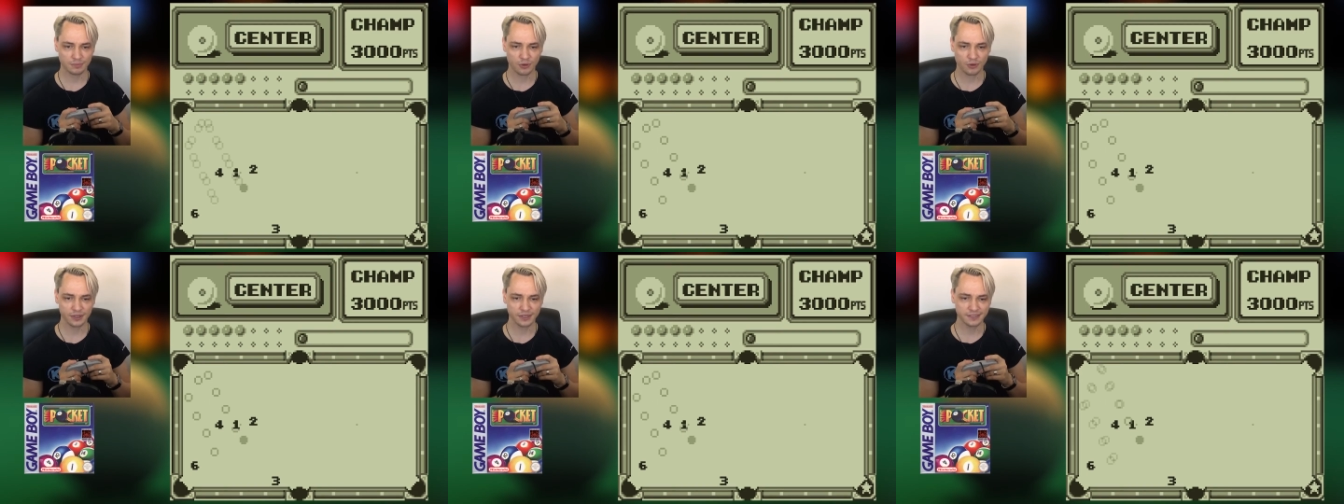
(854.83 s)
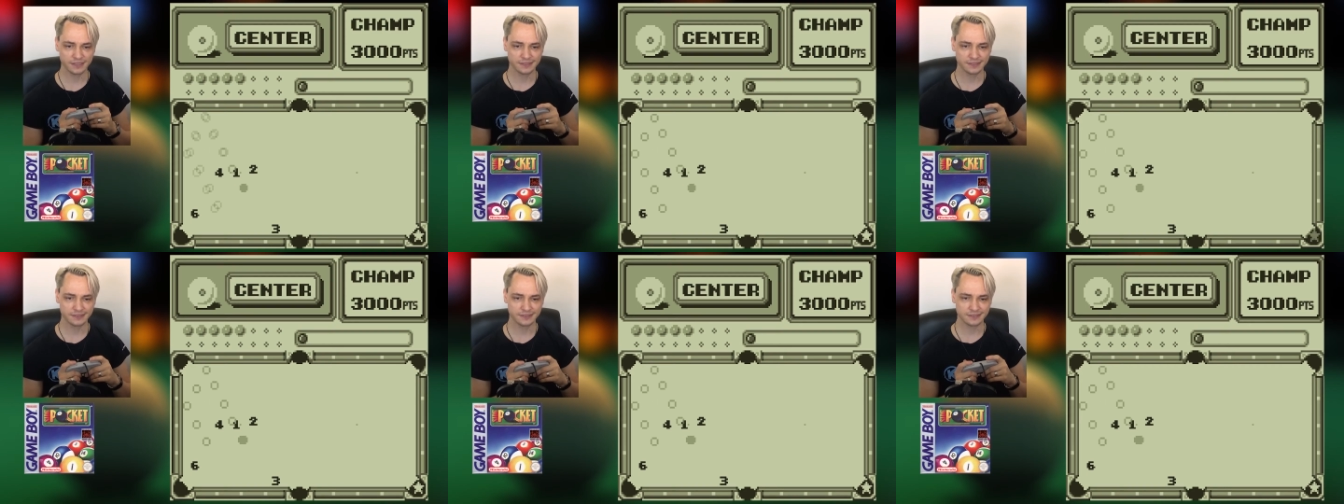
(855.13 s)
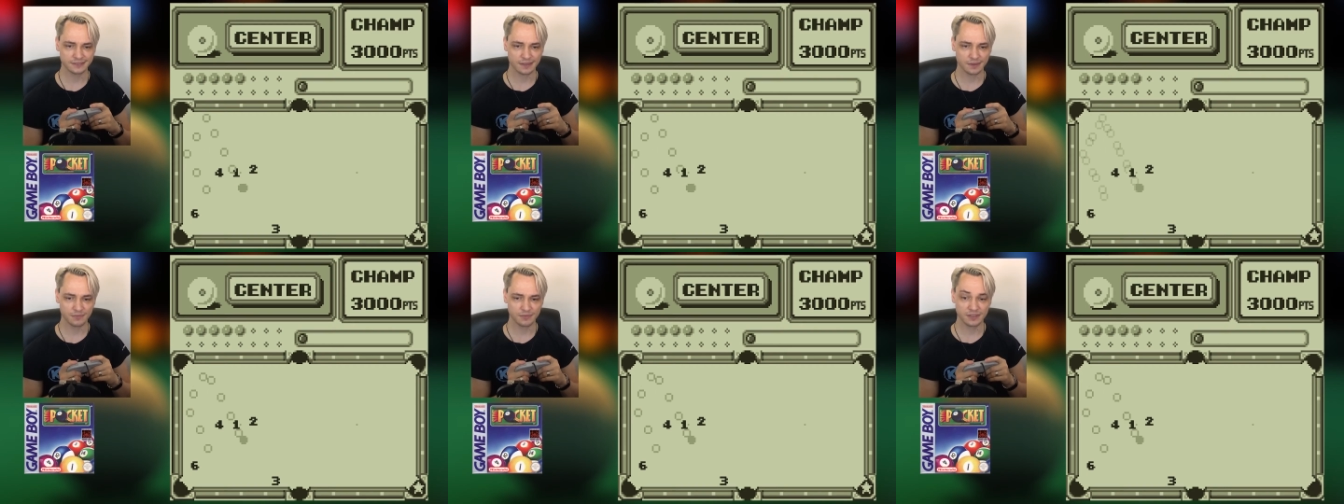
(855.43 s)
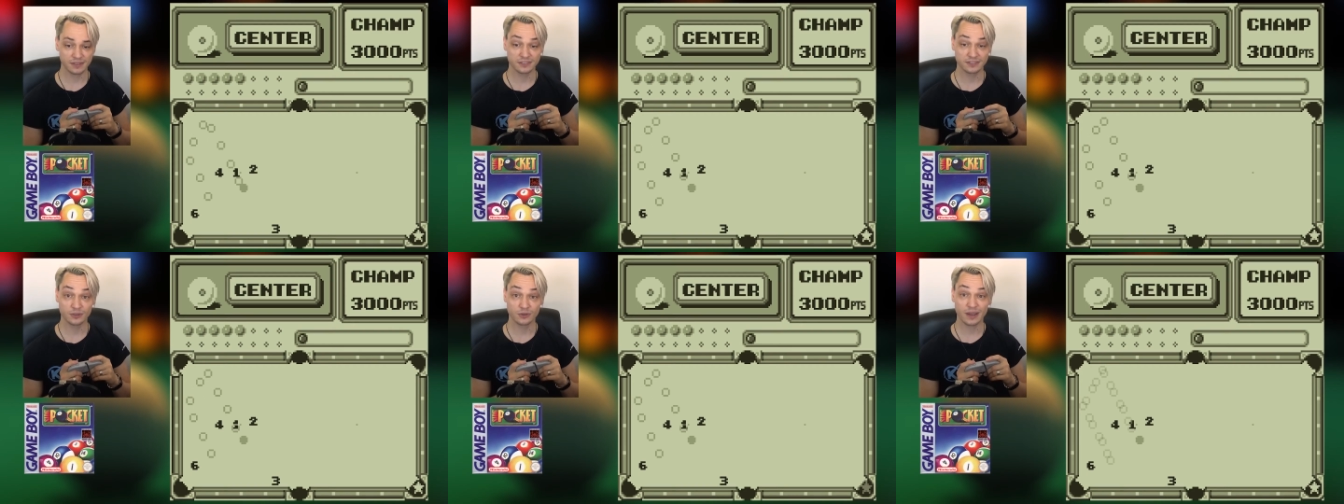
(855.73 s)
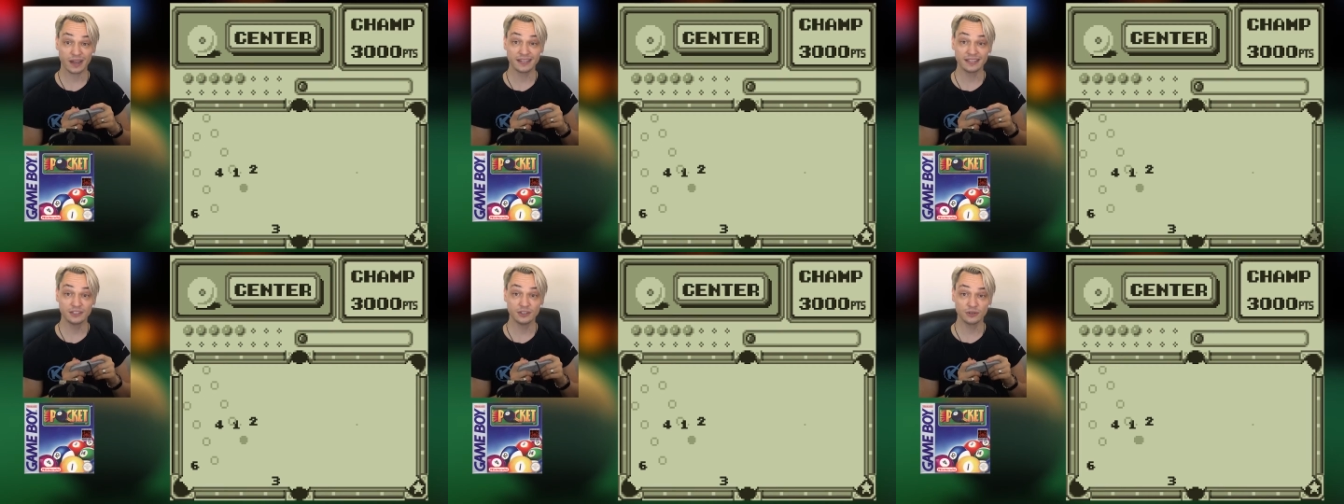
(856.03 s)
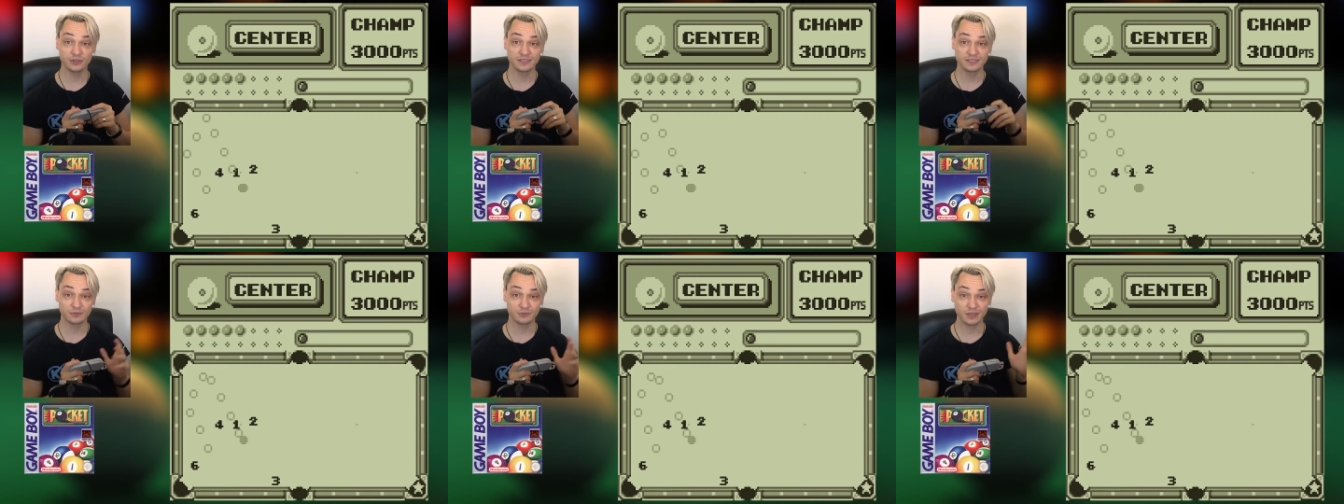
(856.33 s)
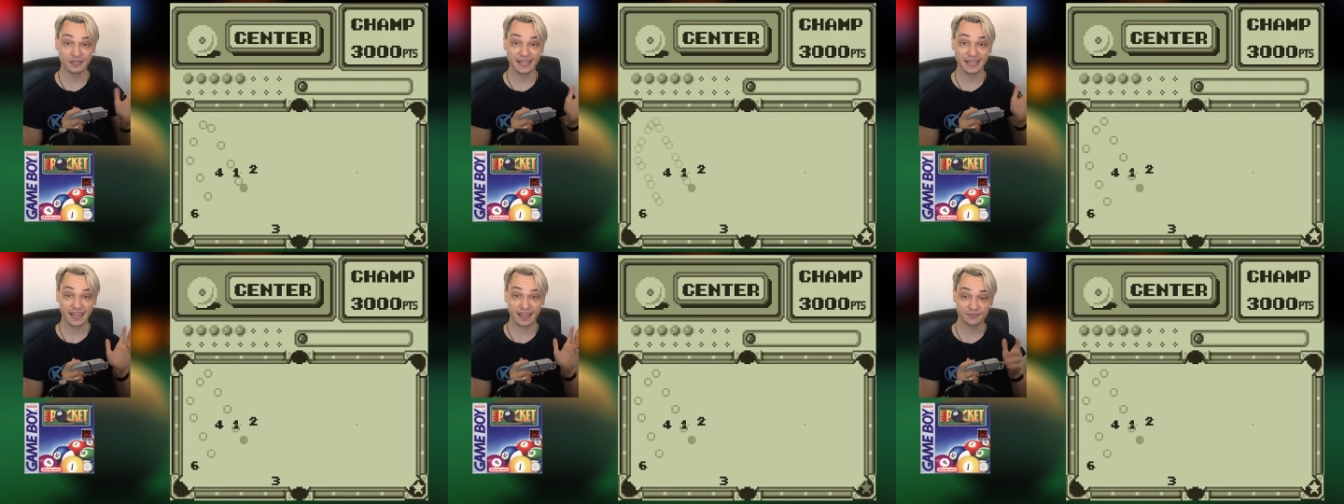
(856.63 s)
points or something. So I don't
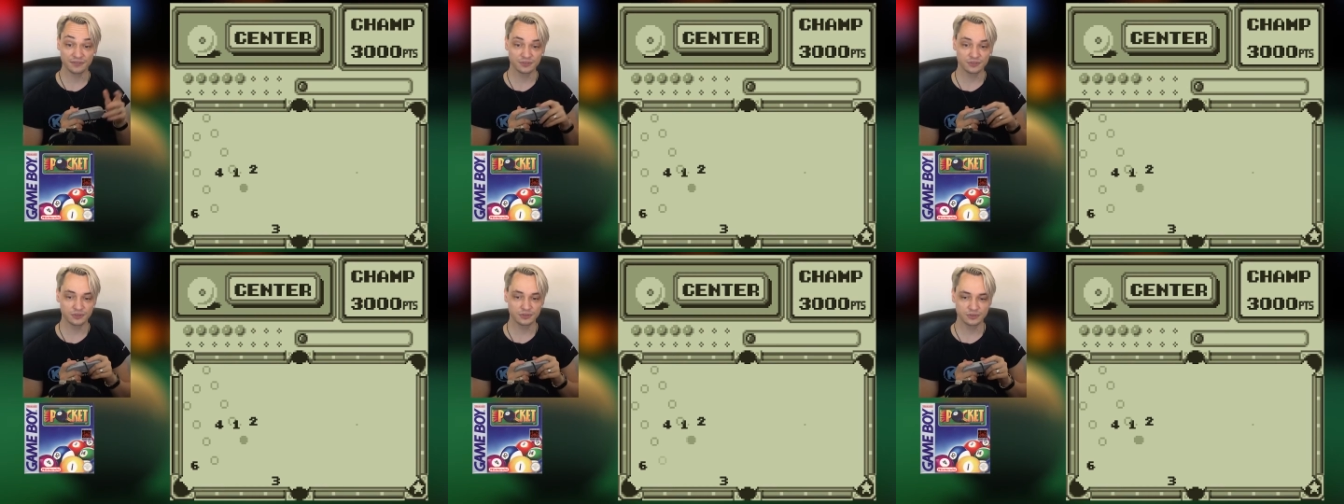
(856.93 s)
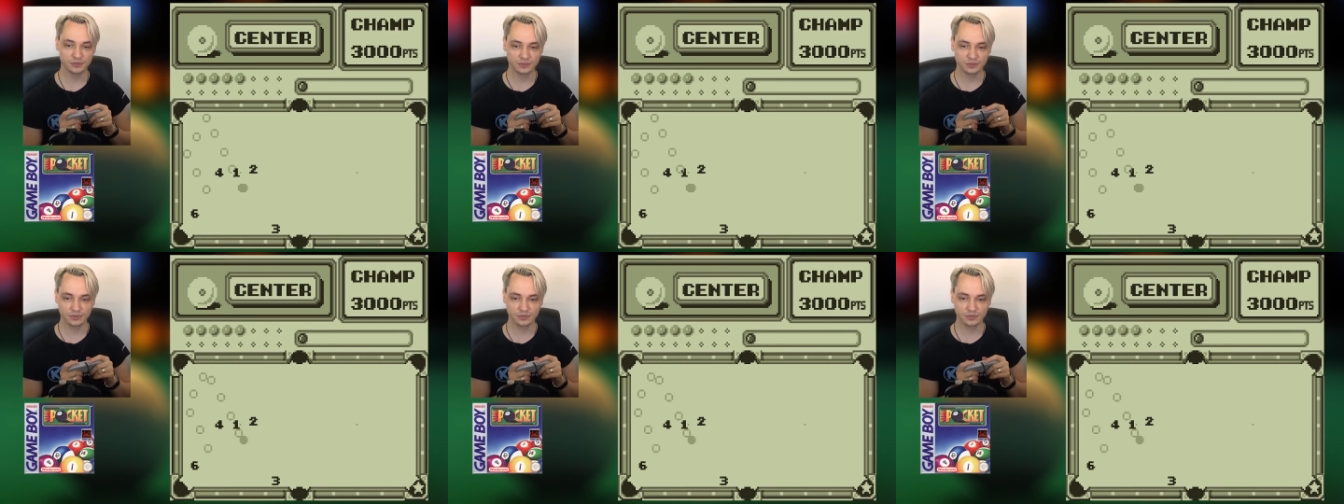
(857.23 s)
really have to.